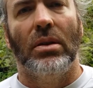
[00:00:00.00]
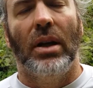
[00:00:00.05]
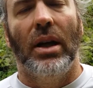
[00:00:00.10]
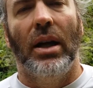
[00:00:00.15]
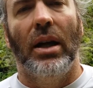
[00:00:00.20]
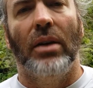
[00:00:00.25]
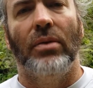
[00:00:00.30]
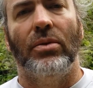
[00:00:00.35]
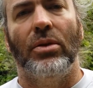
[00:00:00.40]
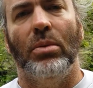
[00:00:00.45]

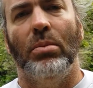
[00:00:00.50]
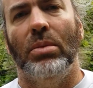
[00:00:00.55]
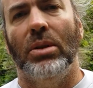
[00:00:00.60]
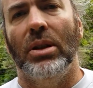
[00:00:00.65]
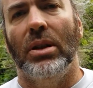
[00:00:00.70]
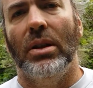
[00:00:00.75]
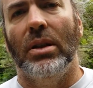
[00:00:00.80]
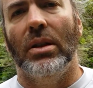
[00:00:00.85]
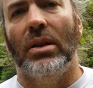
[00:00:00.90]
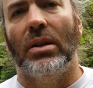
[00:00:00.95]
have to
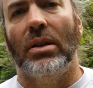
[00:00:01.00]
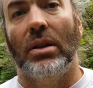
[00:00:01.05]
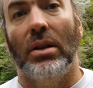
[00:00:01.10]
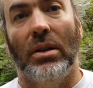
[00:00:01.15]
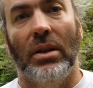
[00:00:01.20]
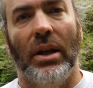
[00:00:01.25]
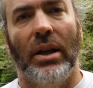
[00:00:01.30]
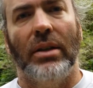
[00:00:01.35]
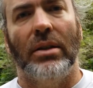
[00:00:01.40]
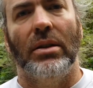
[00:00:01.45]
be
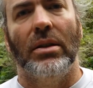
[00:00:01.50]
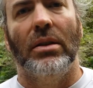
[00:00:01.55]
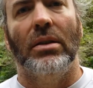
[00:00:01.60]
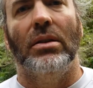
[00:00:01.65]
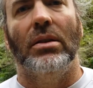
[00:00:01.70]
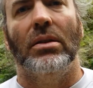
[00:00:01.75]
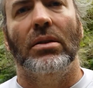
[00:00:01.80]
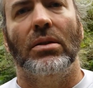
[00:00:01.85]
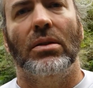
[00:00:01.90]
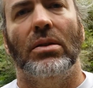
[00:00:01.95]
connected
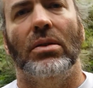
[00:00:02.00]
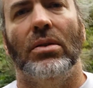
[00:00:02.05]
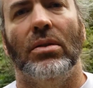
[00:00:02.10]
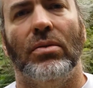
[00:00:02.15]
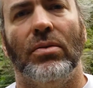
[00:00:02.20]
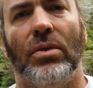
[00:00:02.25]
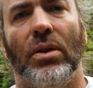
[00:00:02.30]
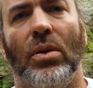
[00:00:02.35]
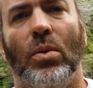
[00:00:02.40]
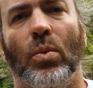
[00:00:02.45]
to the
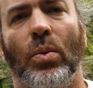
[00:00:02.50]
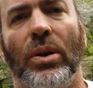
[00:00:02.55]
front